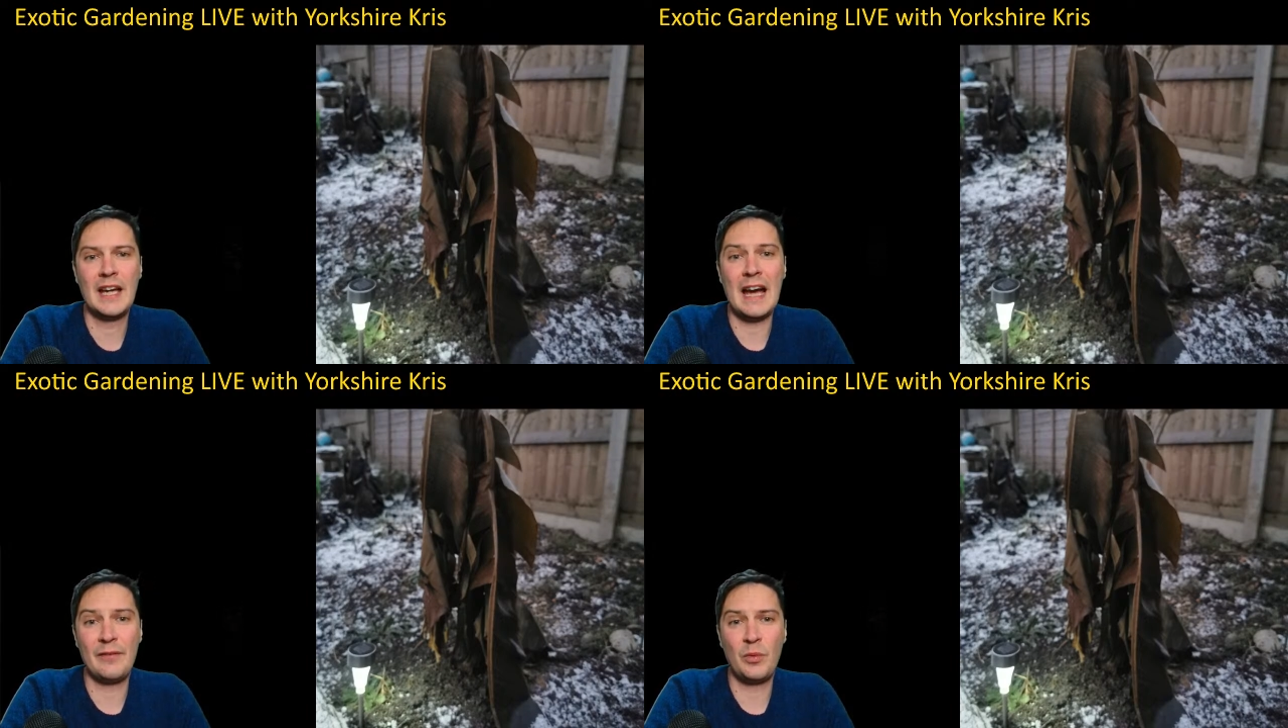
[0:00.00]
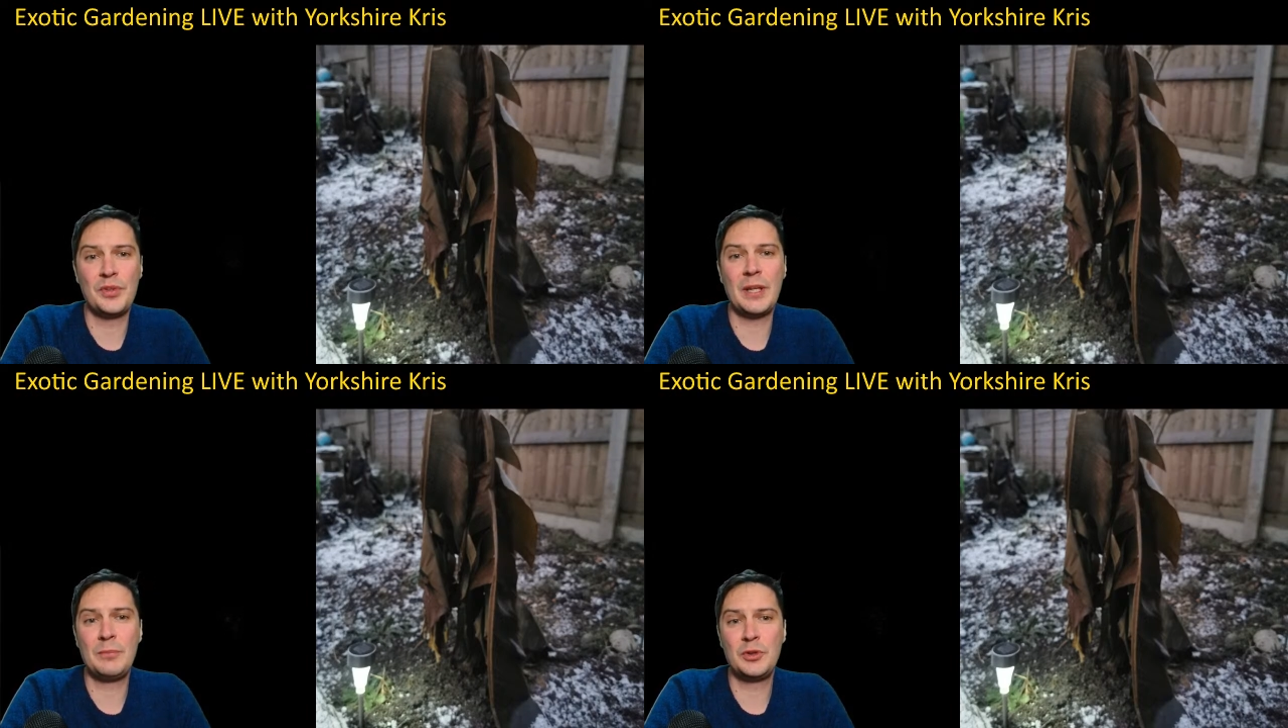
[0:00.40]
and from the
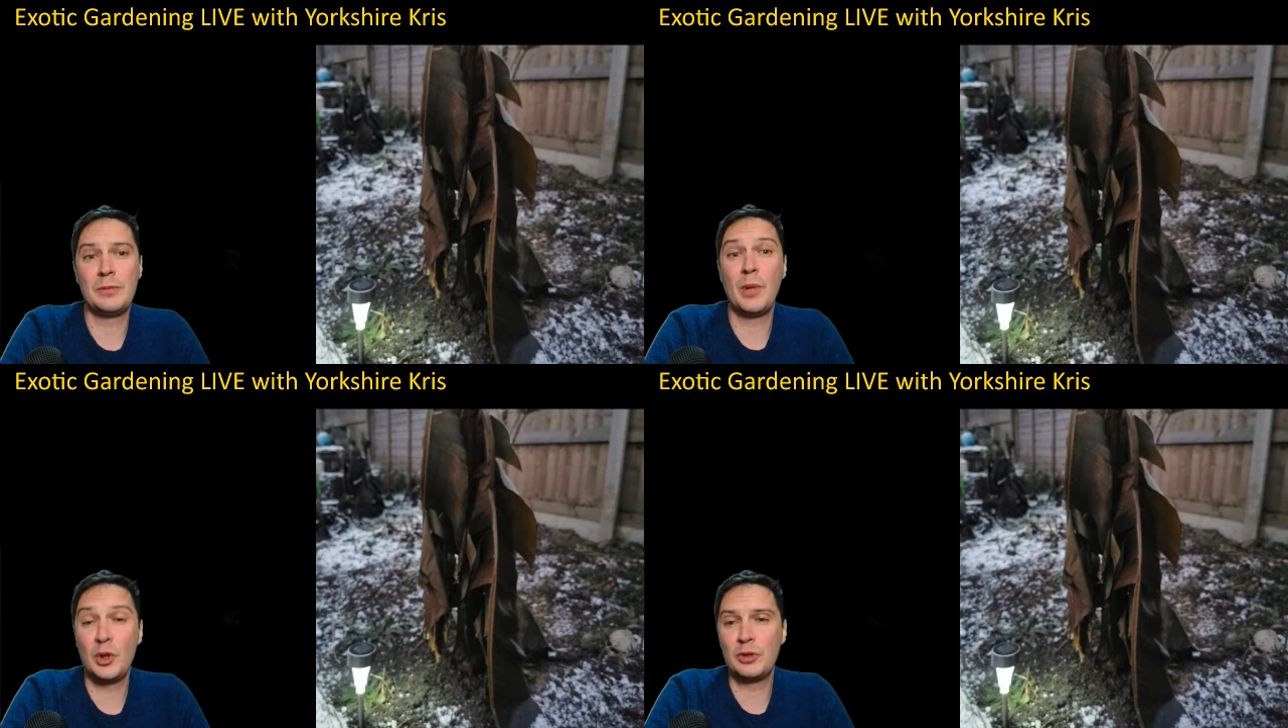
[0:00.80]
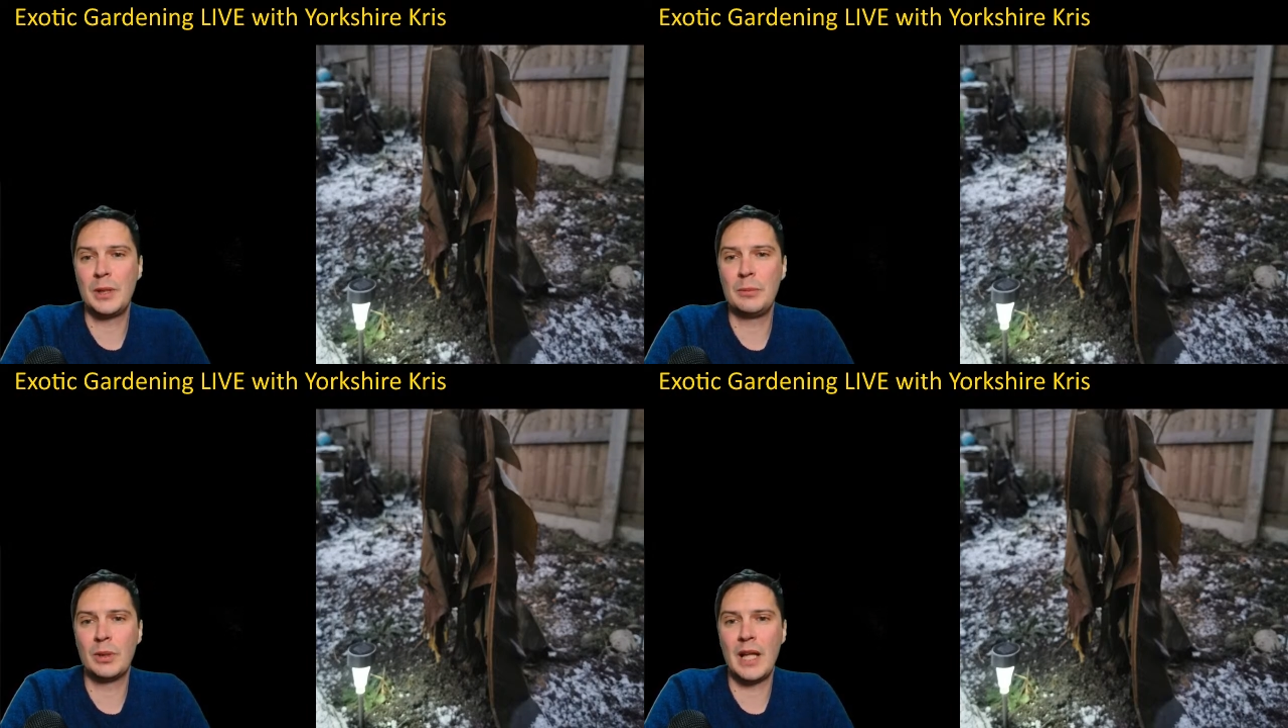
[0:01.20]
temperatures most
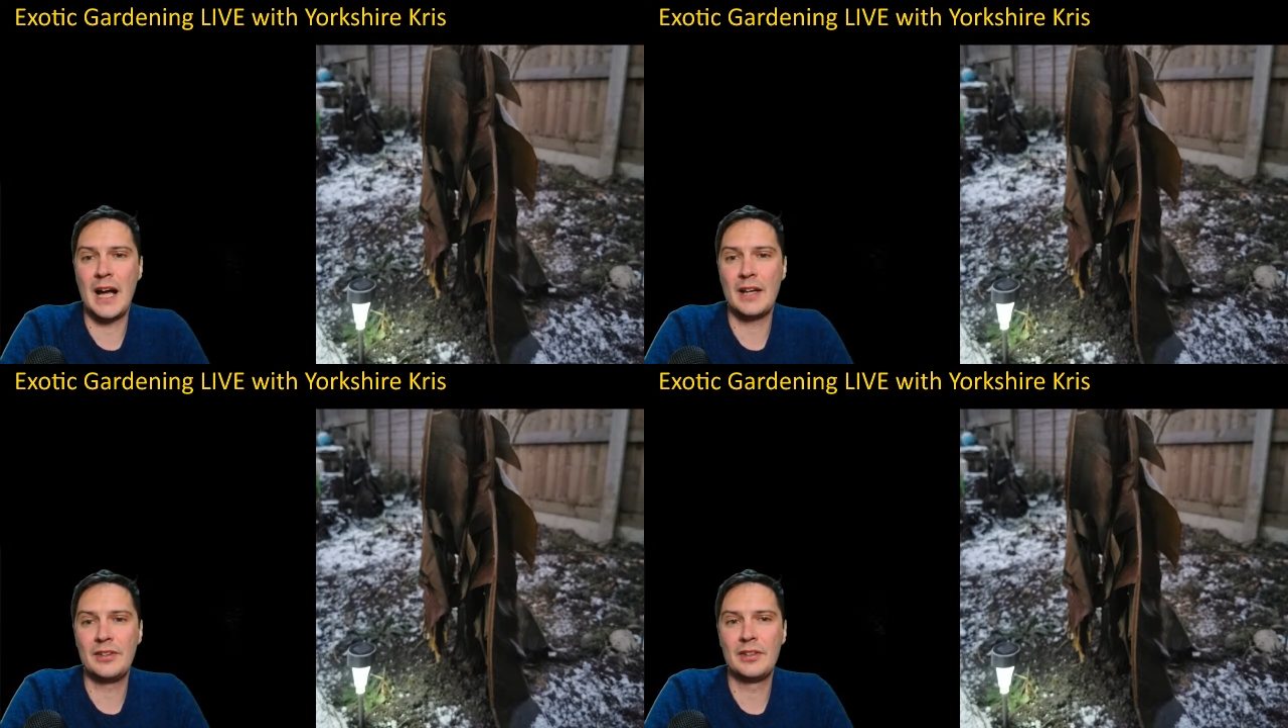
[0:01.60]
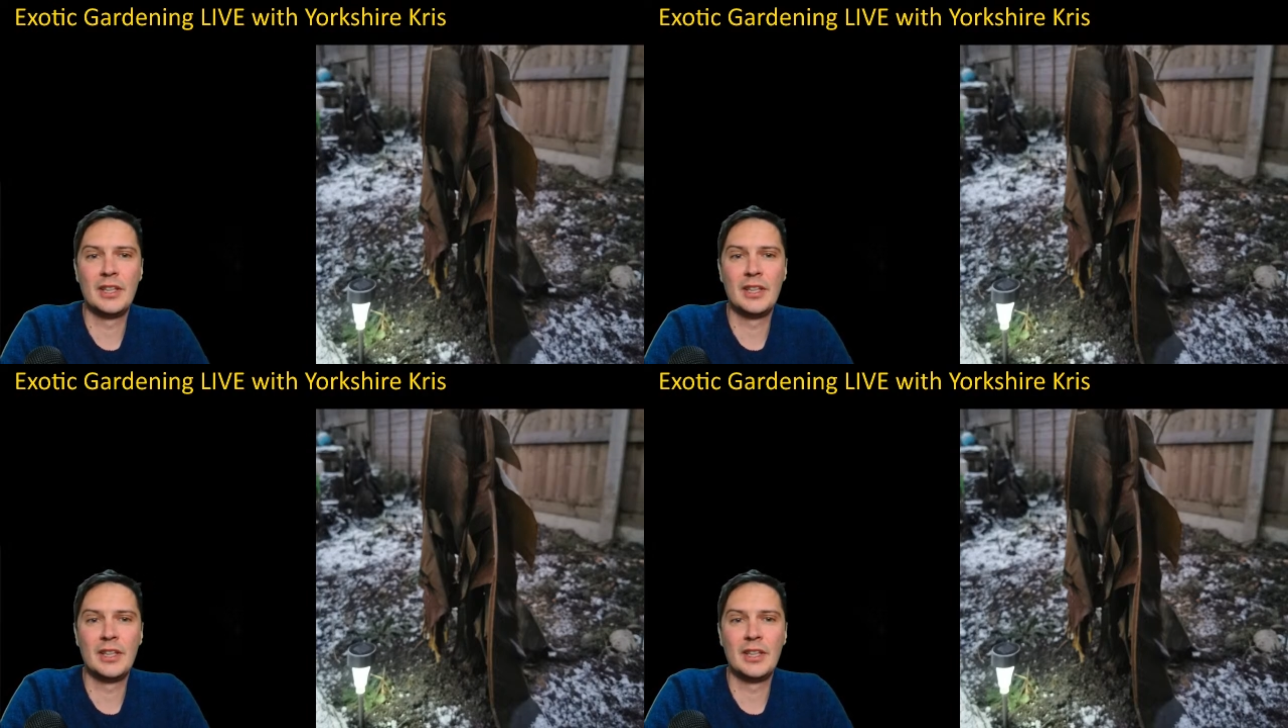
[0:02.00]
people had,